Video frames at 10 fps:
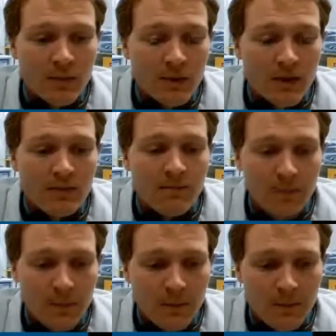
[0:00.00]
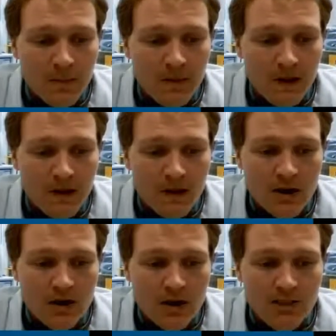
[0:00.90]
yeah. And then
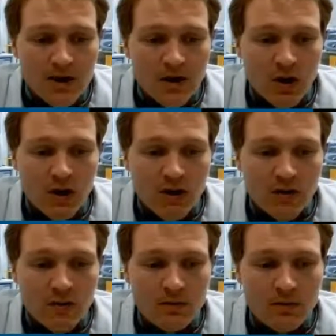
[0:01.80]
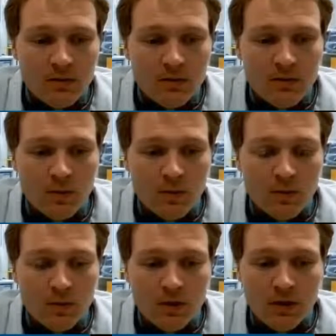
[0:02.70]
in Chapter 9
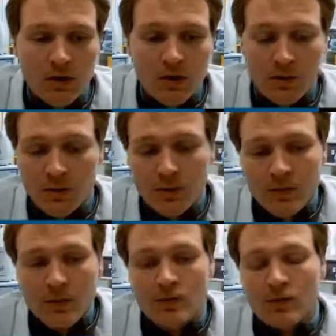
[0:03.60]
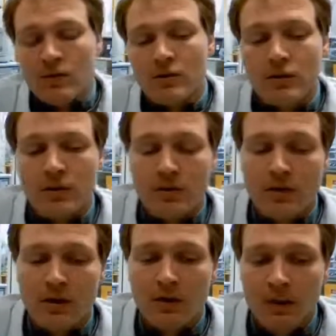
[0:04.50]
I'll talk to you
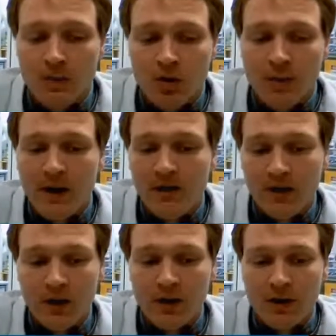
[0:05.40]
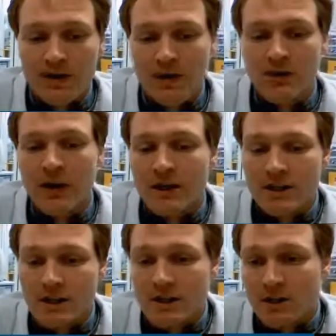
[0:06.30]
a little bit more about further
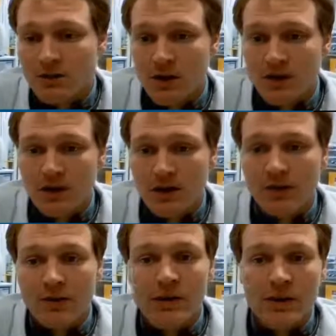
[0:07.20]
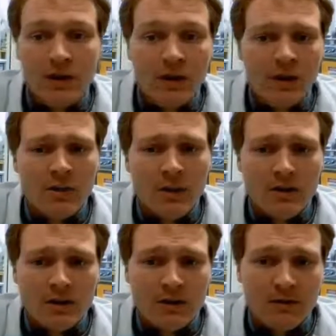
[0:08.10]
considerations in drug discovery,
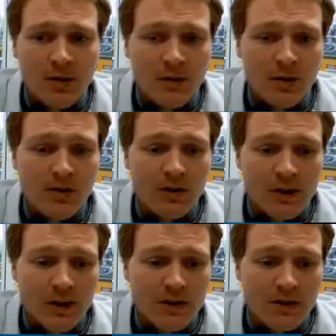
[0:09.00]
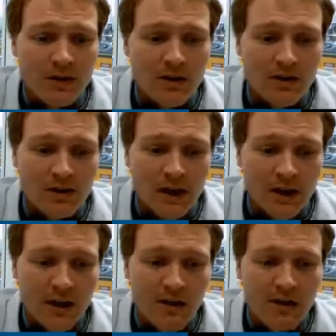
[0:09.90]
mostly pharmacokinetics and things like
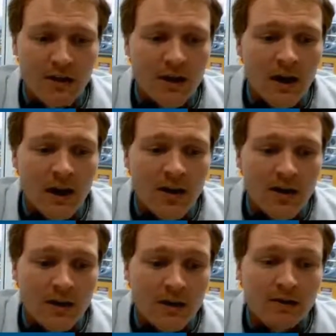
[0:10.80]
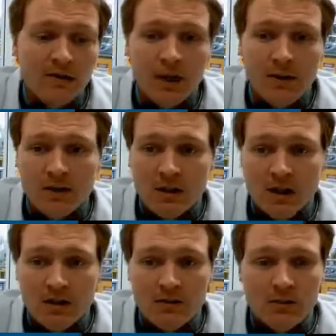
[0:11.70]
that. And then Chapter
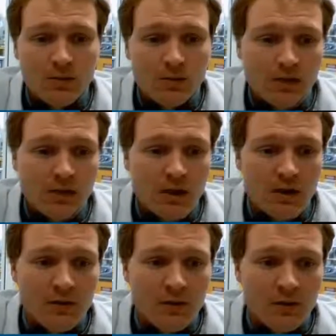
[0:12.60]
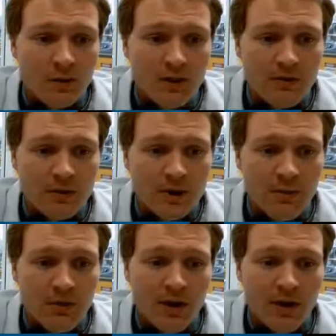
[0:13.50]
10, we'll just kind of do a bit of a
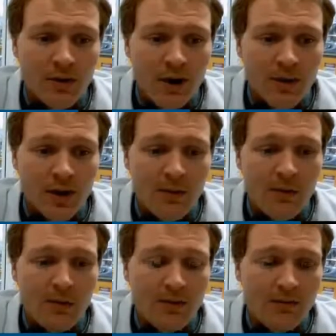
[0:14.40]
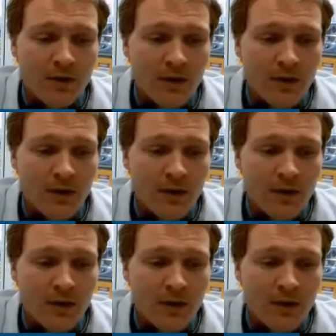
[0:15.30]
summary, a wrap up of